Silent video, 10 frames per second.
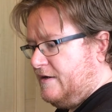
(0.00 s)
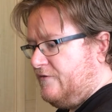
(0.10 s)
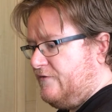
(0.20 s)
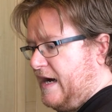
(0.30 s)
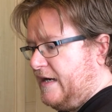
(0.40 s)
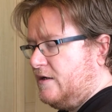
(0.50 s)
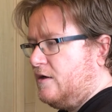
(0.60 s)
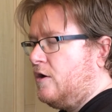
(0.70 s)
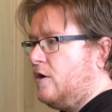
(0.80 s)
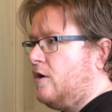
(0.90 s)
fan
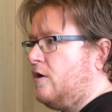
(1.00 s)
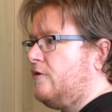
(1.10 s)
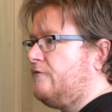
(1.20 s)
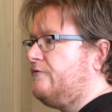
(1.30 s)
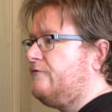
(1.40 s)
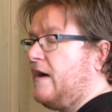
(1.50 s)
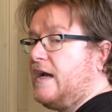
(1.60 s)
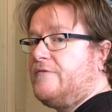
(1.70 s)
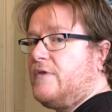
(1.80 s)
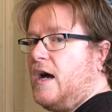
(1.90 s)
of
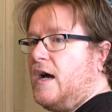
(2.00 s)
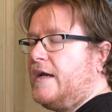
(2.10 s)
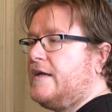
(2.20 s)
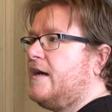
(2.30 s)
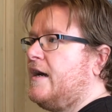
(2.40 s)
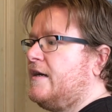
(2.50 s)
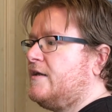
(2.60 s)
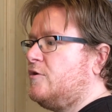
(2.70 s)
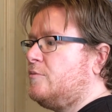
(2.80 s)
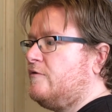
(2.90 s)
Firefly and
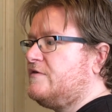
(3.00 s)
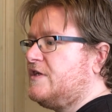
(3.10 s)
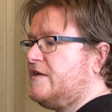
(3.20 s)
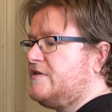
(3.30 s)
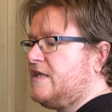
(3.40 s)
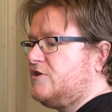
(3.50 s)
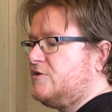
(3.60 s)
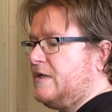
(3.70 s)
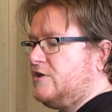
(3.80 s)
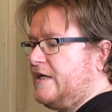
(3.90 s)
a couple of other series that
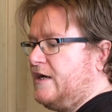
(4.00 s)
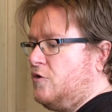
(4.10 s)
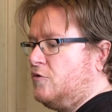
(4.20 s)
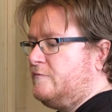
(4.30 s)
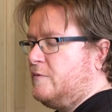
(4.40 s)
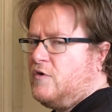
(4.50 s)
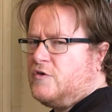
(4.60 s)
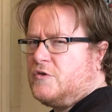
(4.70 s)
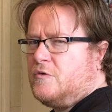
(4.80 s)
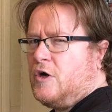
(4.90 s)
she's managed to get hold of. We've
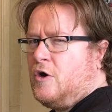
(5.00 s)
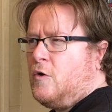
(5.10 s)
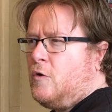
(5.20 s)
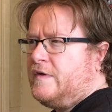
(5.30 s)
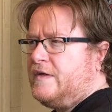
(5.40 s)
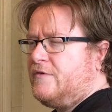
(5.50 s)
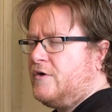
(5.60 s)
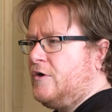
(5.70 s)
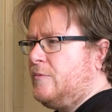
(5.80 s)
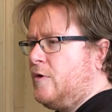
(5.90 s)
also got all the
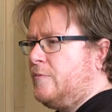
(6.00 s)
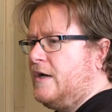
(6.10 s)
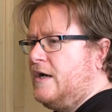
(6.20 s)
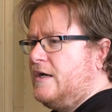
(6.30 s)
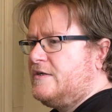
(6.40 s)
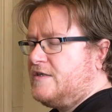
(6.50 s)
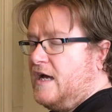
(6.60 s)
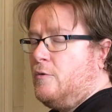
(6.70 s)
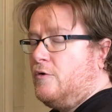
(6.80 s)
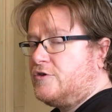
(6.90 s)
Funko Pop
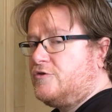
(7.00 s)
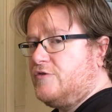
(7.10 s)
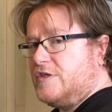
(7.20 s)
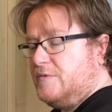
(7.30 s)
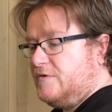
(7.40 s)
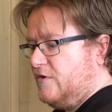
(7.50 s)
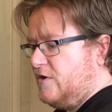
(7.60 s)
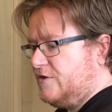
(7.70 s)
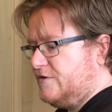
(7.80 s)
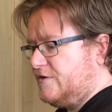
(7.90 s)
Star Wars Christmas
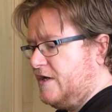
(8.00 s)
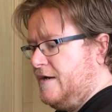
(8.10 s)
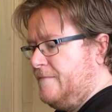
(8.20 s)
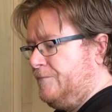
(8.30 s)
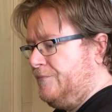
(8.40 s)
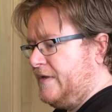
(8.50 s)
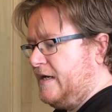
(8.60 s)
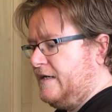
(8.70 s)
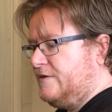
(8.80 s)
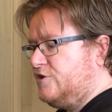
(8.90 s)
versions,
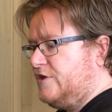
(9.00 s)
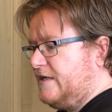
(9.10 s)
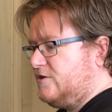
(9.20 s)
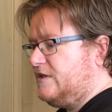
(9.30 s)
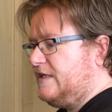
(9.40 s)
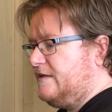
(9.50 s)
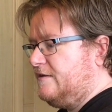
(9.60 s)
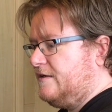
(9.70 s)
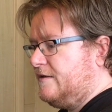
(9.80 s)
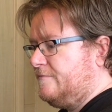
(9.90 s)
and she actually did
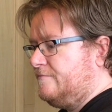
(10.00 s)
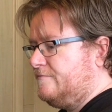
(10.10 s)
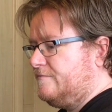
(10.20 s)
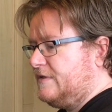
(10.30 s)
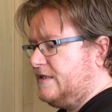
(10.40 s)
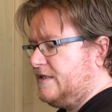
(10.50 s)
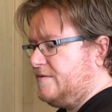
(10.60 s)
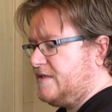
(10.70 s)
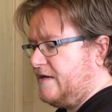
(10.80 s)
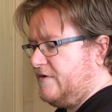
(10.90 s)

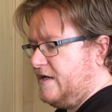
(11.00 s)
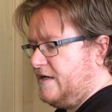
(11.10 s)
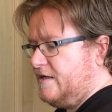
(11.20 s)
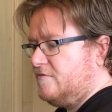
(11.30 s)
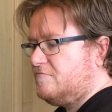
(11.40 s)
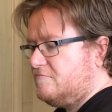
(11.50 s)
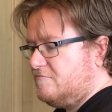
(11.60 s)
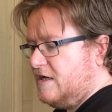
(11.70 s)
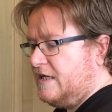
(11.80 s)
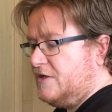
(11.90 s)
seem to have
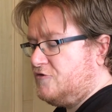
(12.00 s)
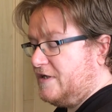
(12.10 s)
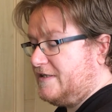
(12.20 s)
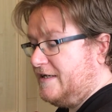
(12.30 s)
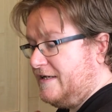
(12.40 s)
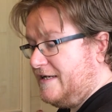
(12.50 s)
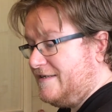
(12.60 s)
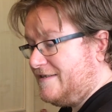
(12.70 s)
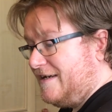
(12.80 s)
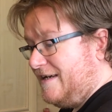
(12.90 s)
an interest in
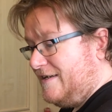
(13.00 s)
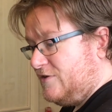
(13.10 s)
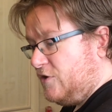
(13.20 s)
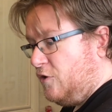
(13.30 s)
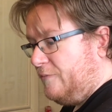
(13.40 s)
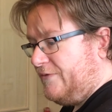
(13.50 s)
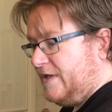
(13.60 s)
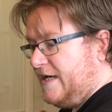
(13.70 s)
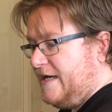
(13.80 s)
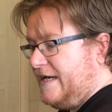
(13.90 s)
these. So
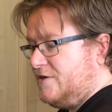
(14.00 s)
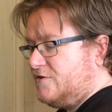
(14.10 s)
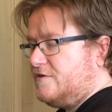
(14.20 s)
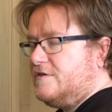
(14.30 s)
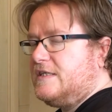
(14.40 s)
hopefully it doesn't